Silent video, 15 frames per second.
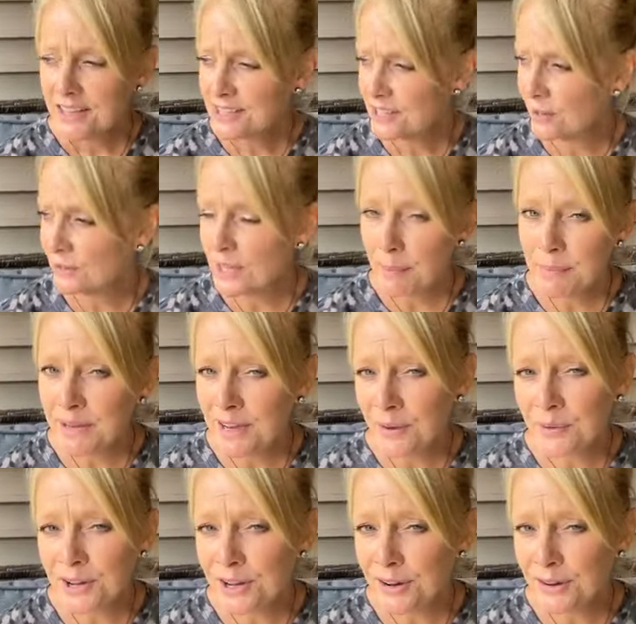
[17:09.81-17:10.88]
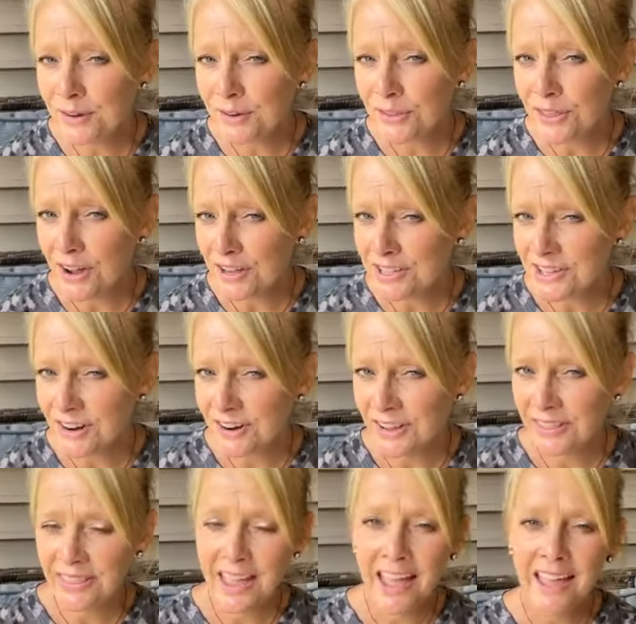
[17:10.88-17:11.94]
So let me know what your thoughts are
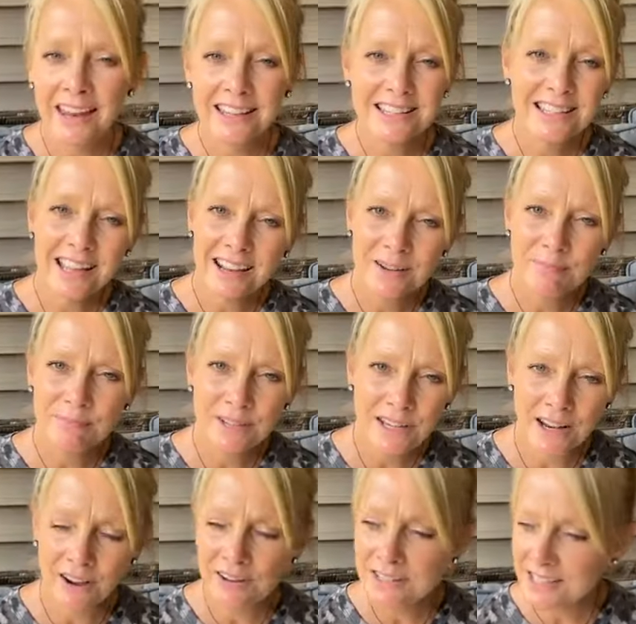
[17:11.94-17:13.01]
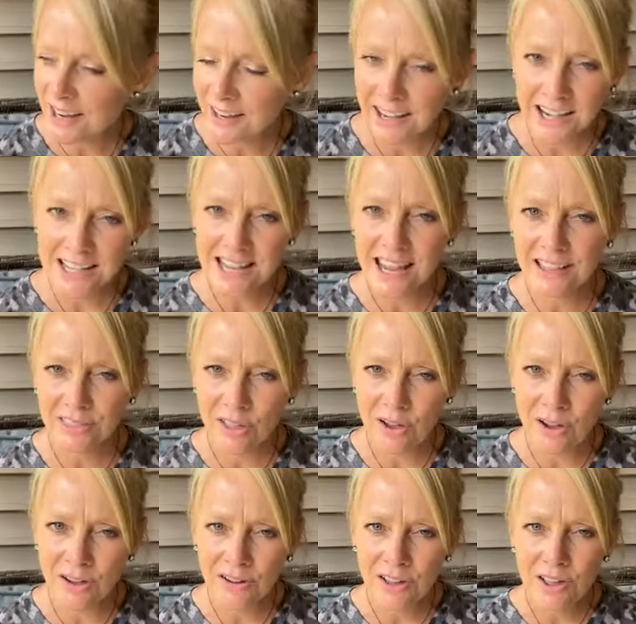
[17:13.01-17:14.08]
on that. It's kind of, you know, it's not going to take
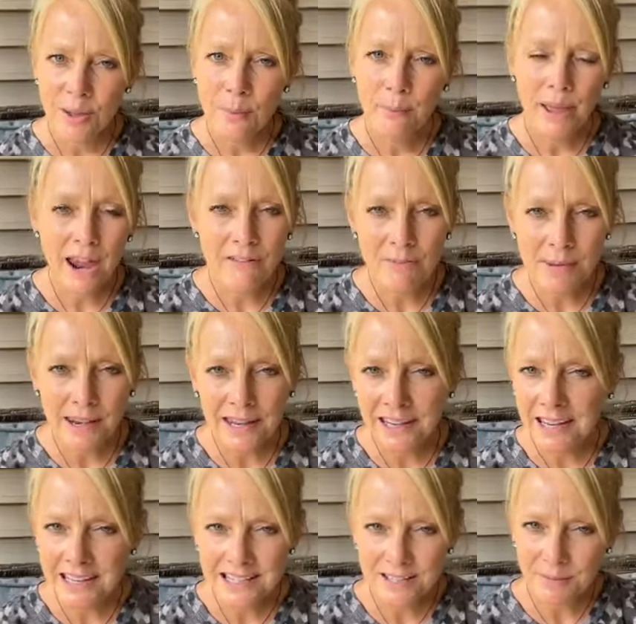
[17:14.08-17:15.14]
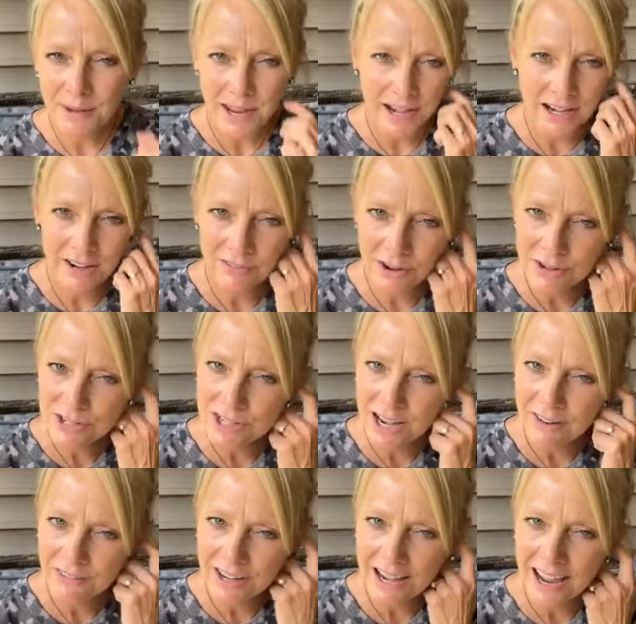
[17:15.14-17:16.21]
long, but everybody needs some kind of
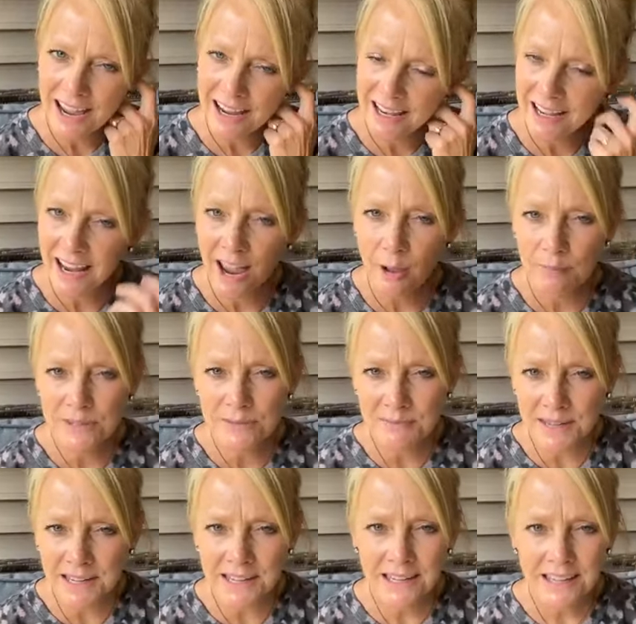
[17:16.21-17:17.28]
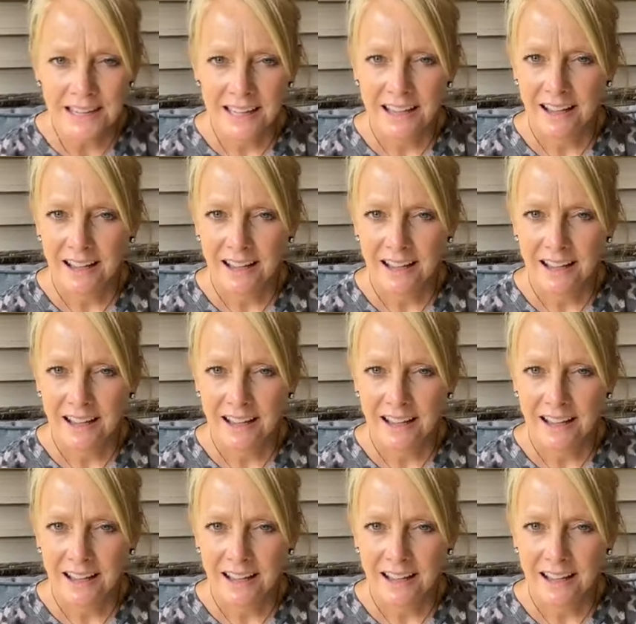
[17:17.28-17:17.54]
devotion every day, and it helps me.